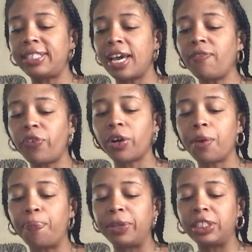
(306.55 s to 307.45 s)
10 for
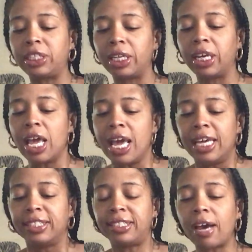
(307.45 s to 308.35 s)
completion,
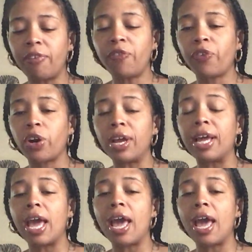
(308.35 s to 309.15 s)
seven for,